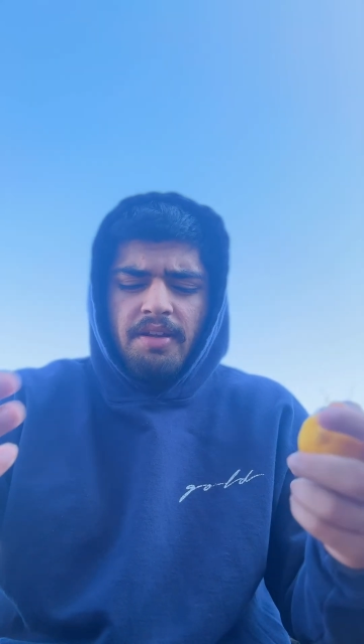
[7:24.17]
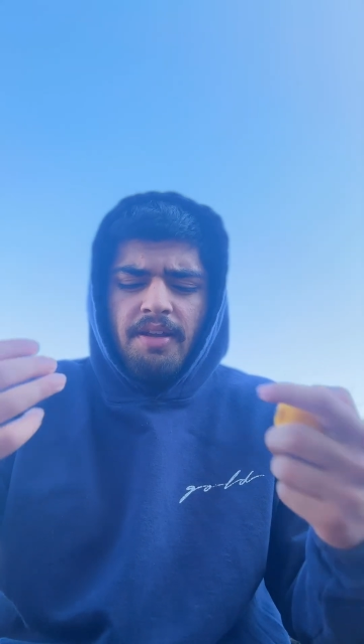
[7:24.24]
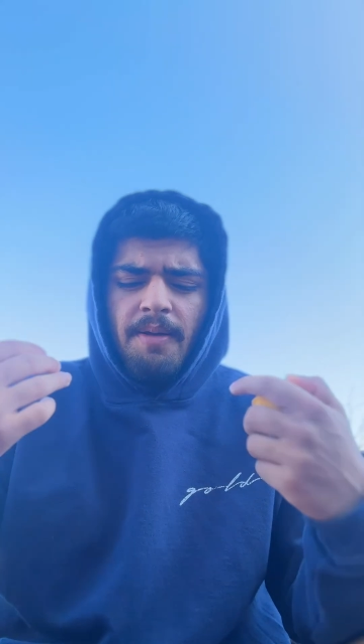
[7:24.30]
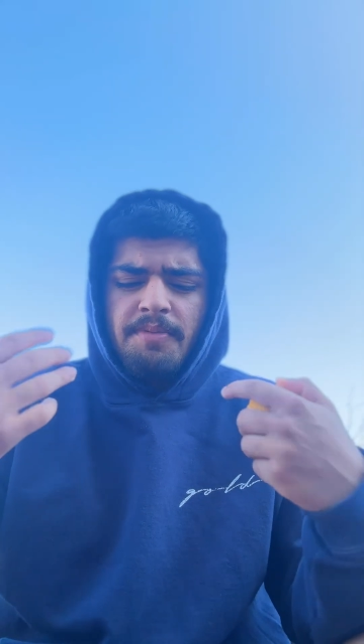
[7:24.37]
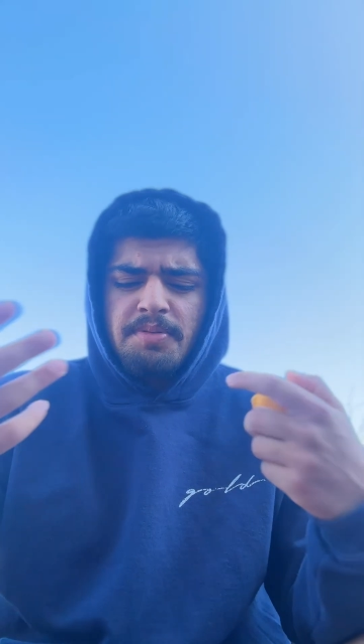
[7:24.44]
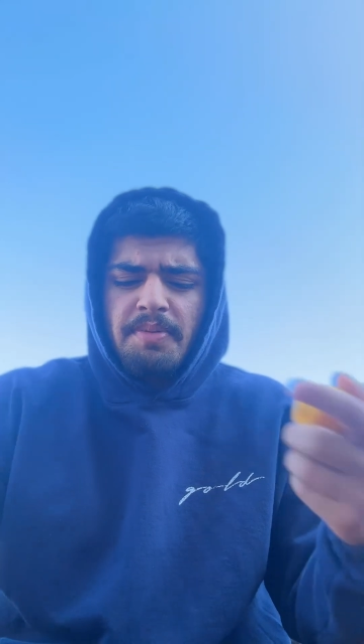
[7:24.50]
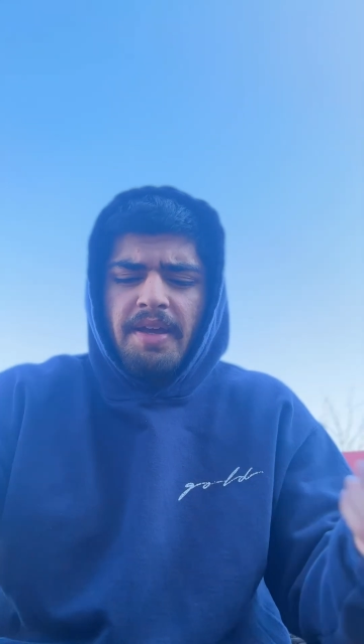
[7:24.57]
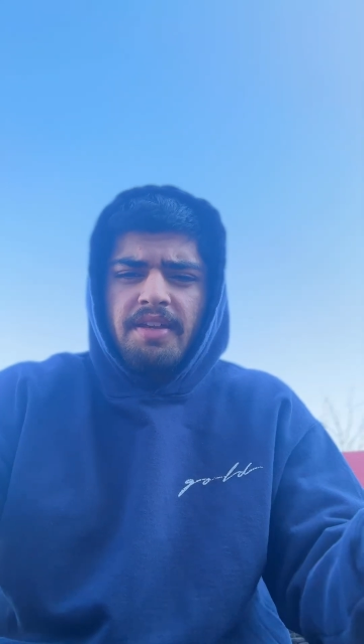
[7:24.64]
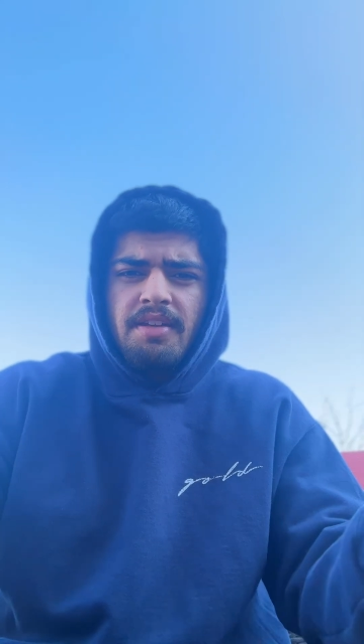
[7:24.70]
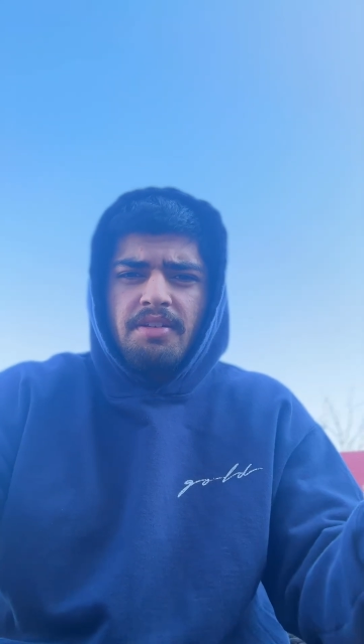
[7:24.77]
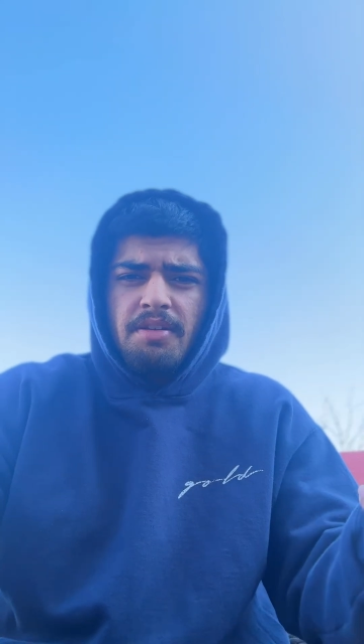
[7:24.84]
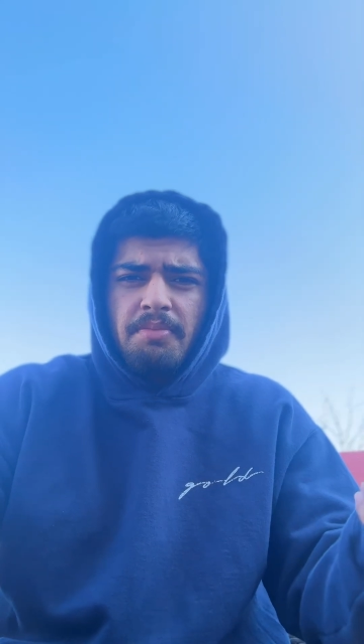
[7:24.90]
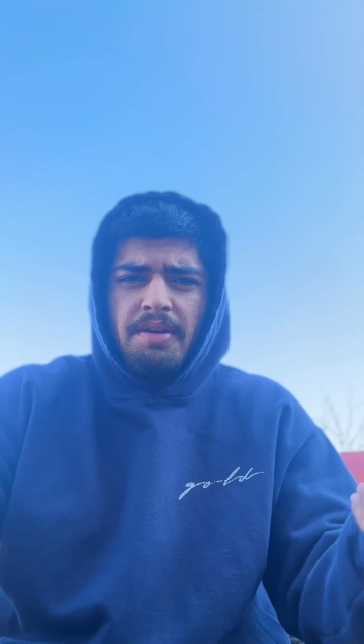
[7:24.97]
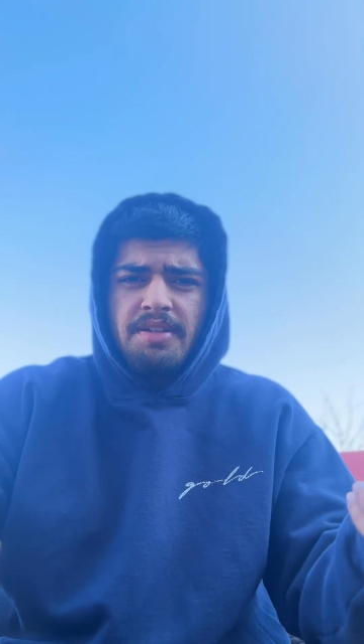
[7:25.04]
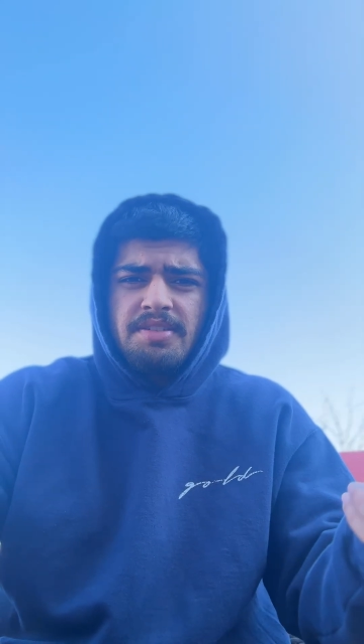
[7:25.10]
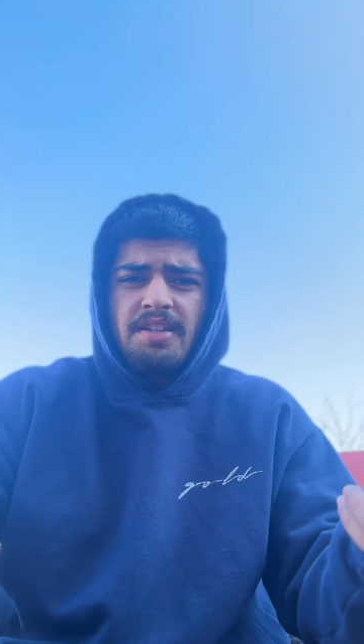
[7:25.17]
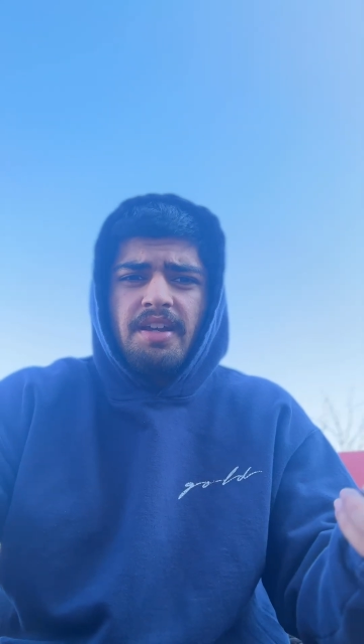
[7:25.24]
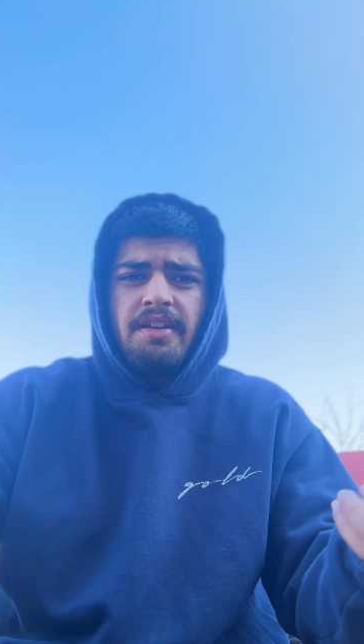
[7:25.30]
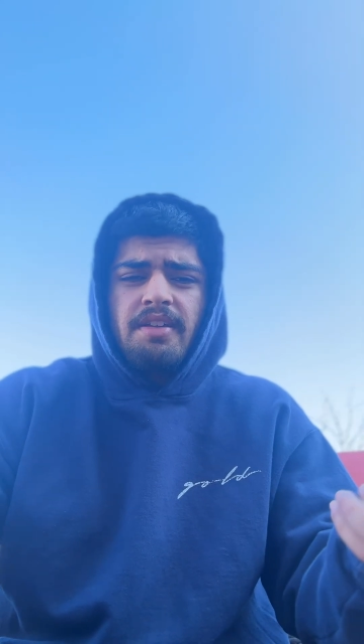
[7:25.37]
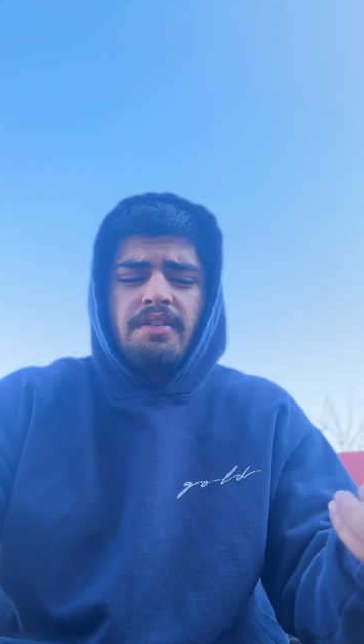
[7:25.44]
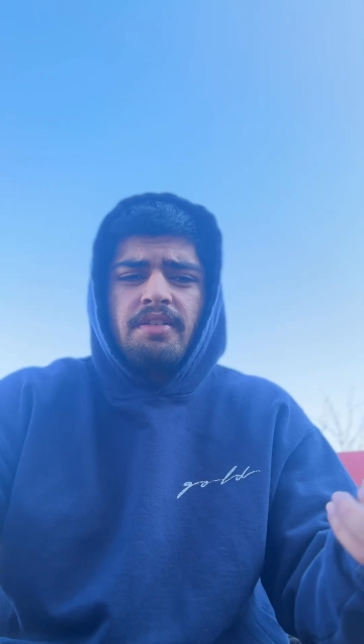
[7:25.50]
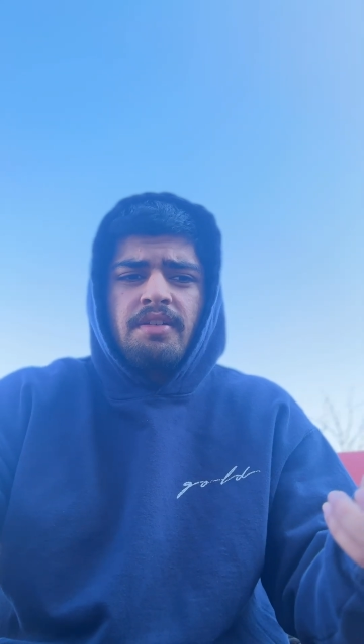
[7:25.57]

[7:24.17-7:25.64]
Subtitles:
comes back into my sight?